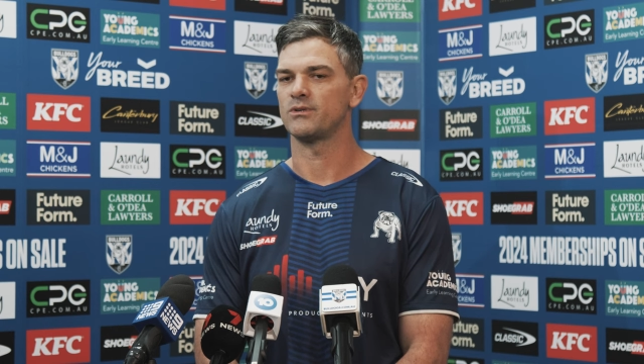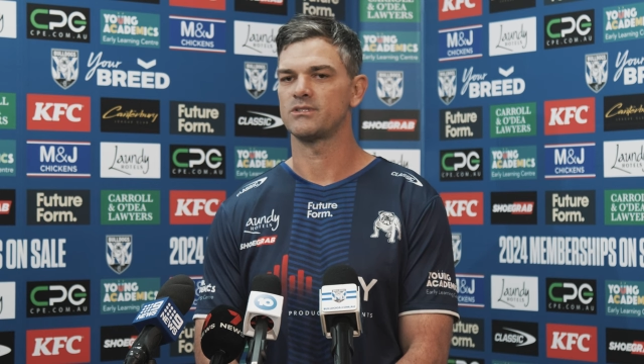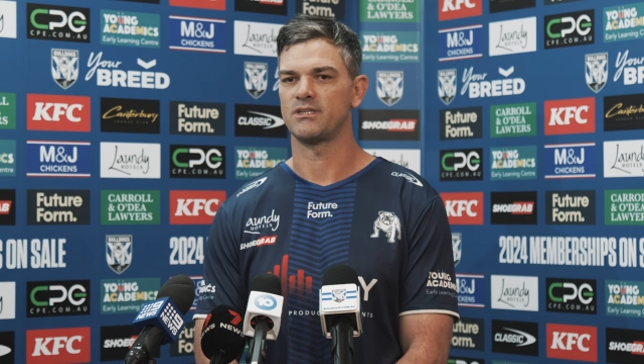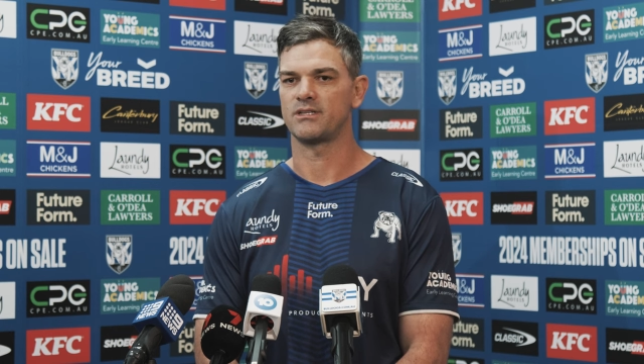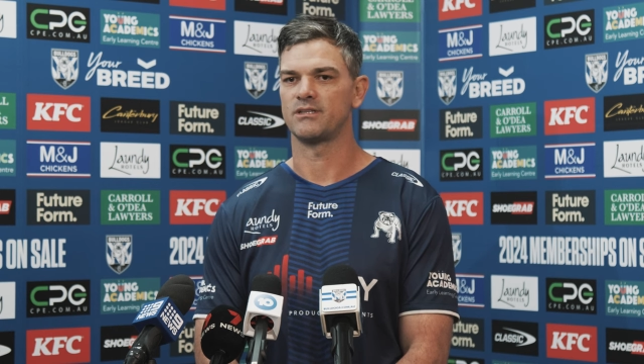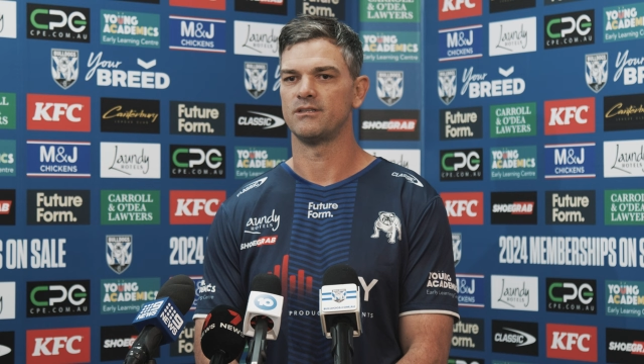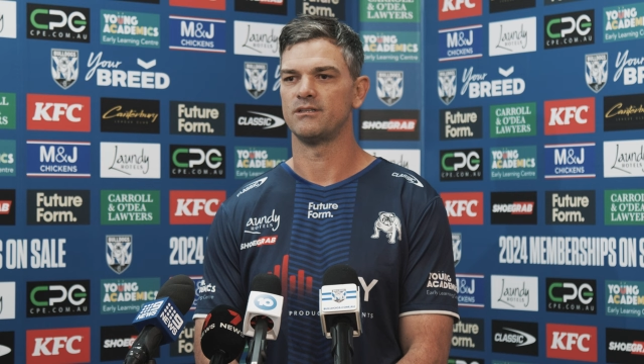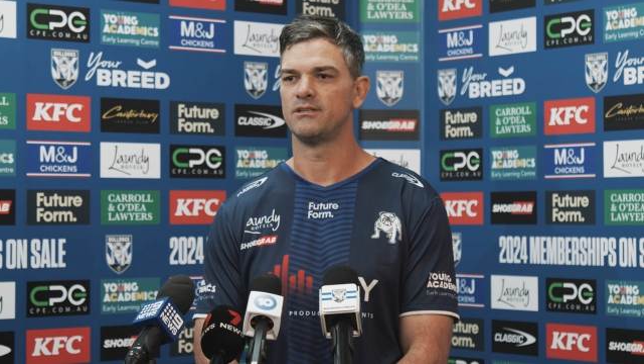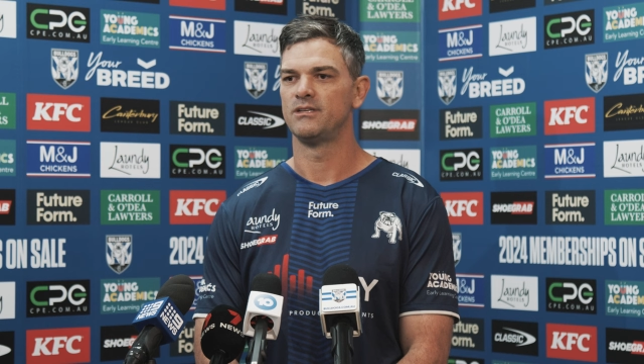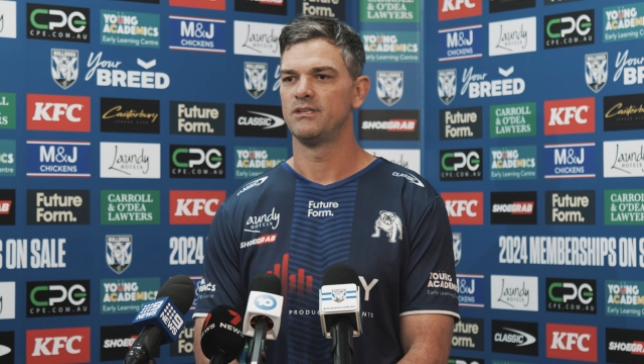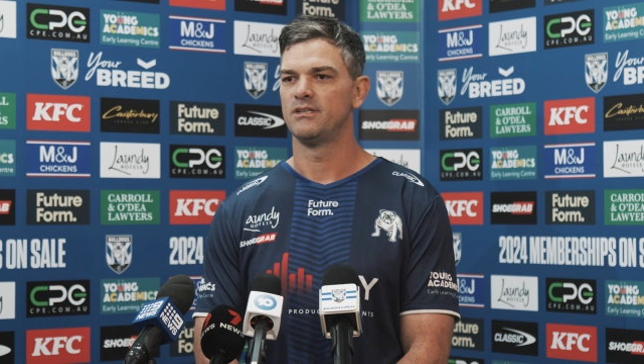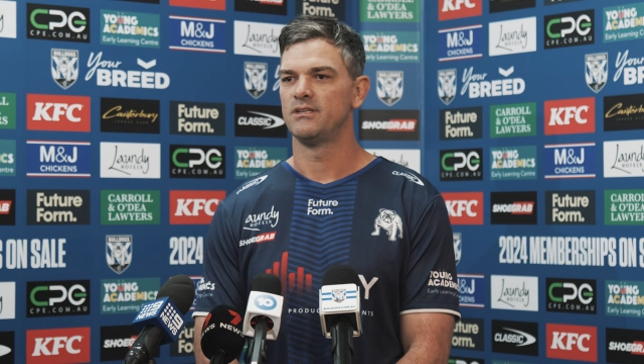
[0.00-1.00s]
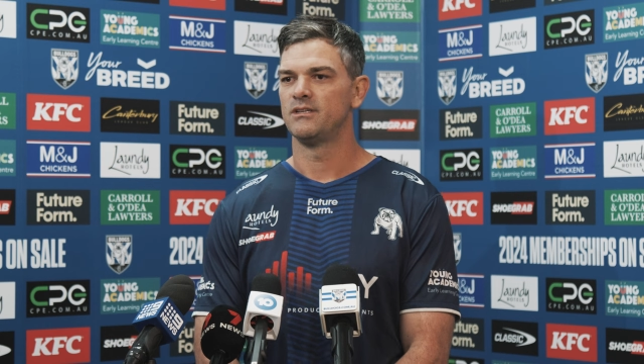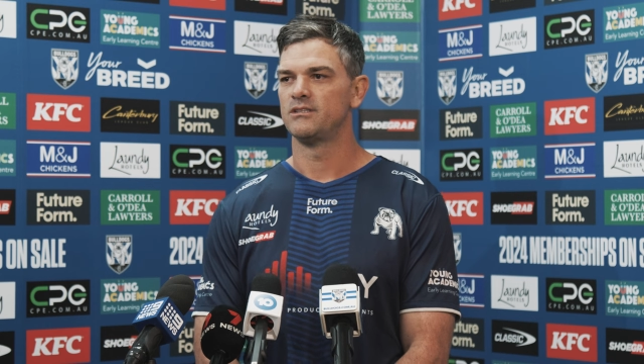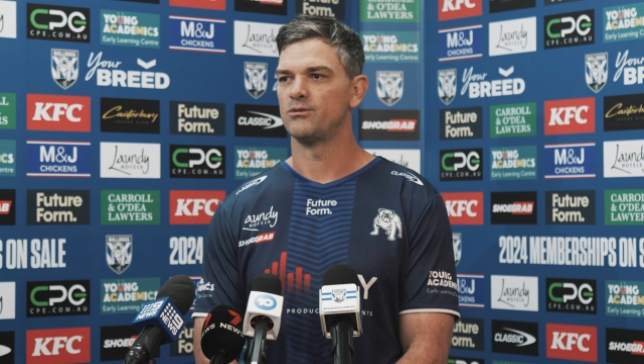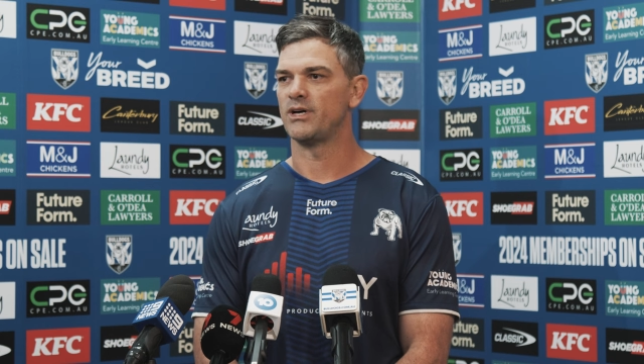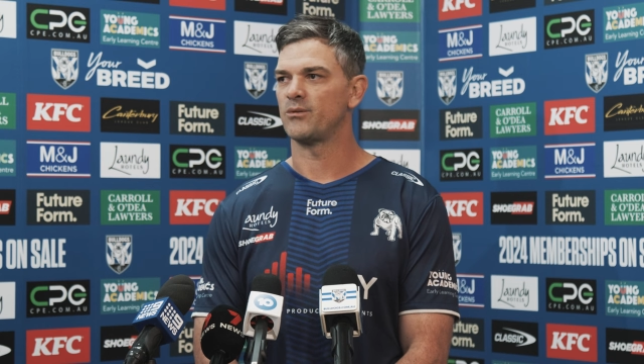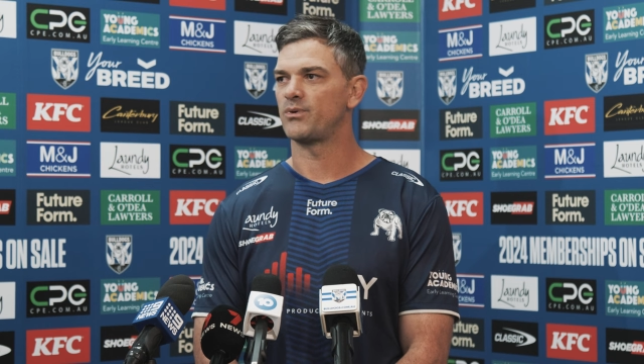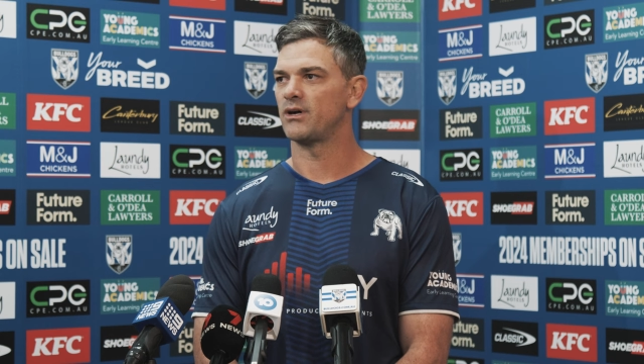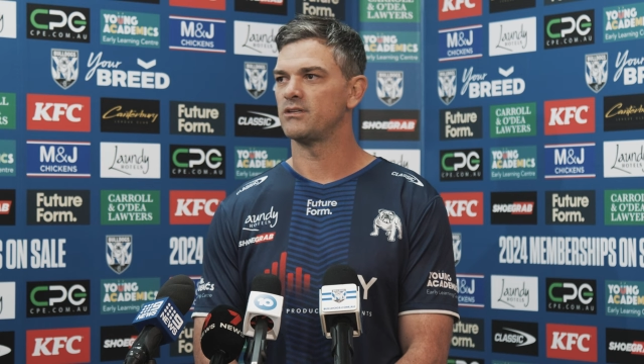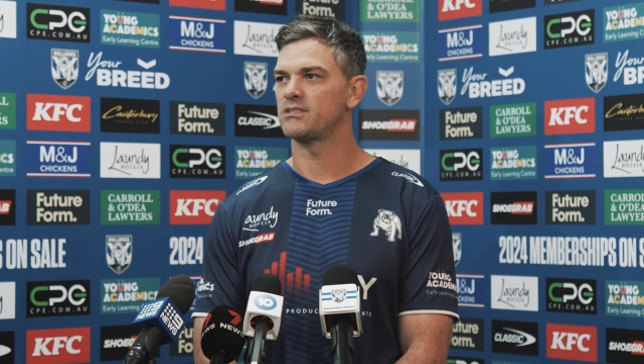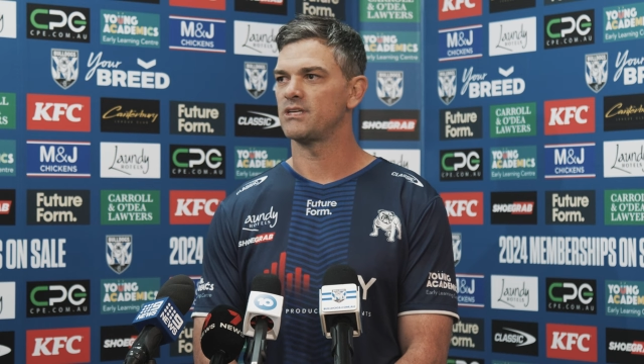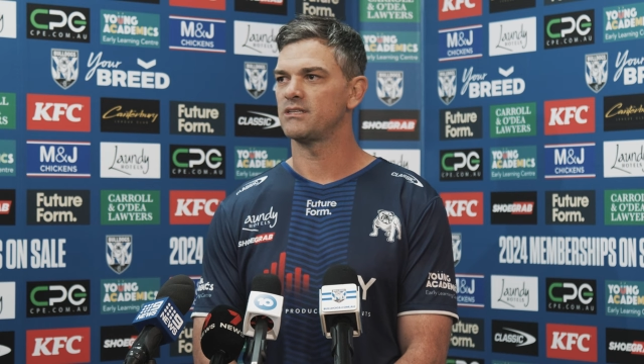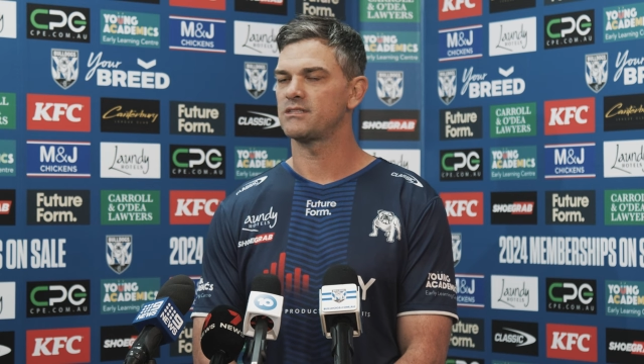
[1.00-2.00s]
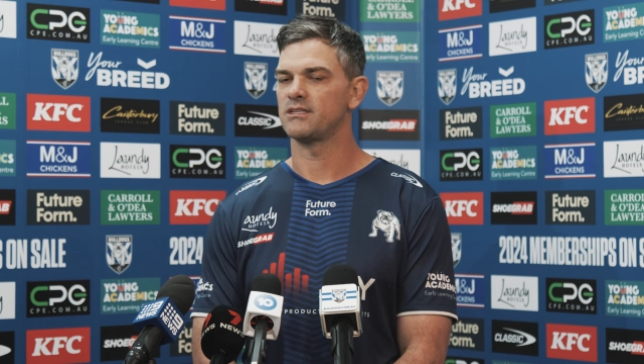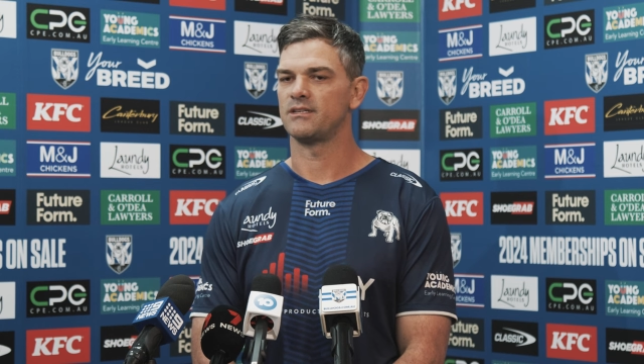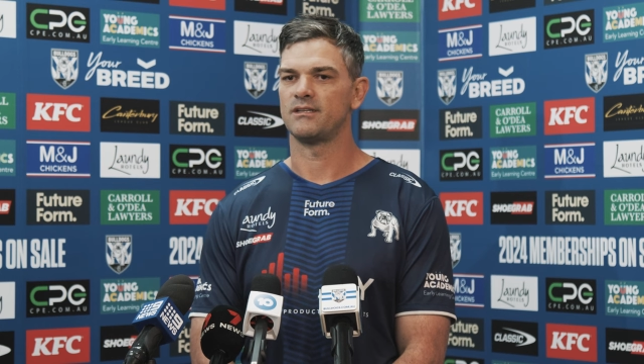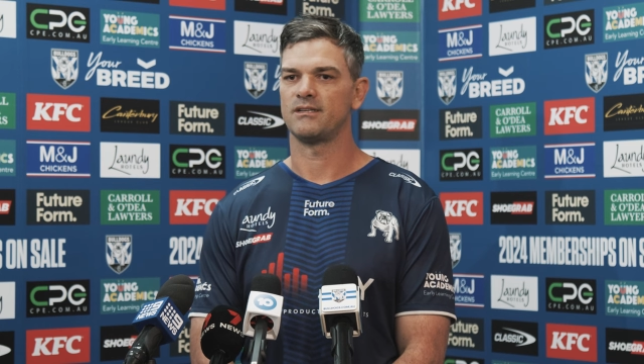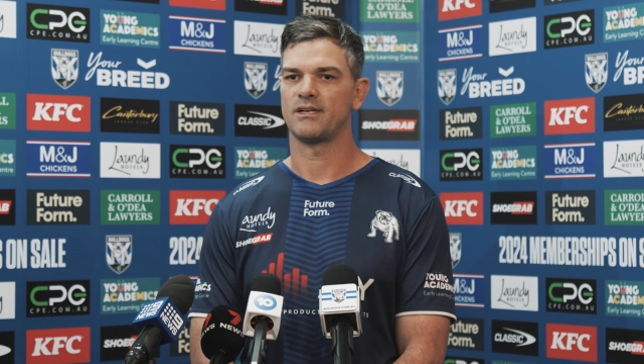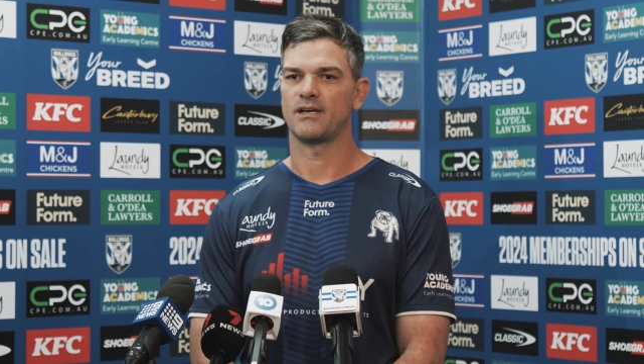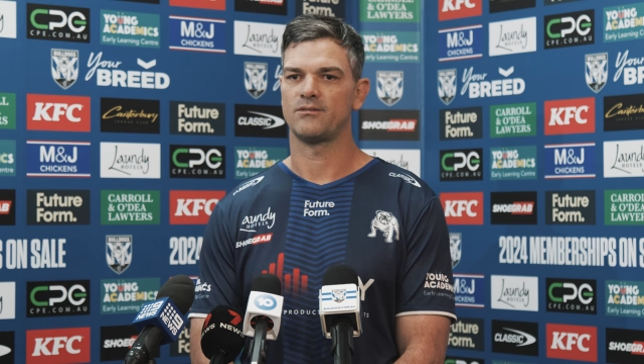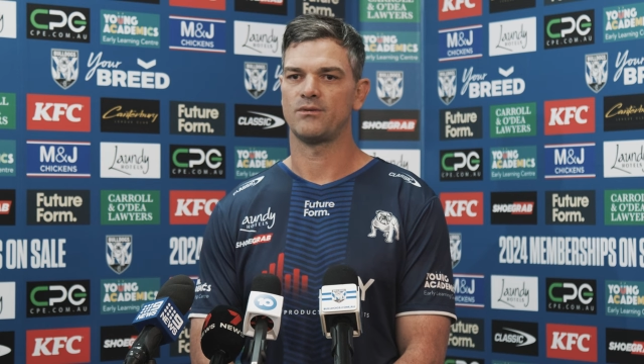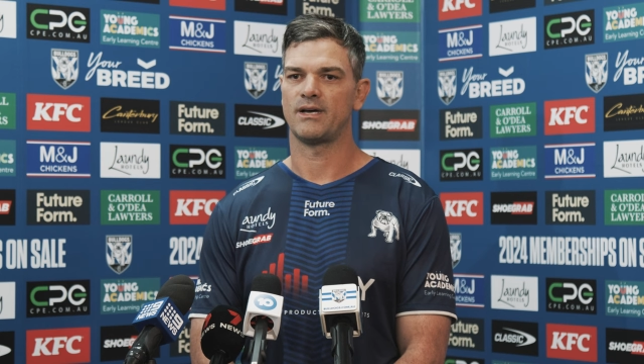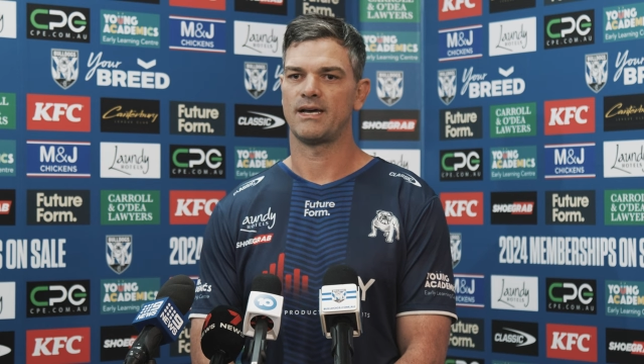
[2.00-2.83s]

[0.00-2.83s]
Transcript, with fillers: We're sticking to our process, and you know,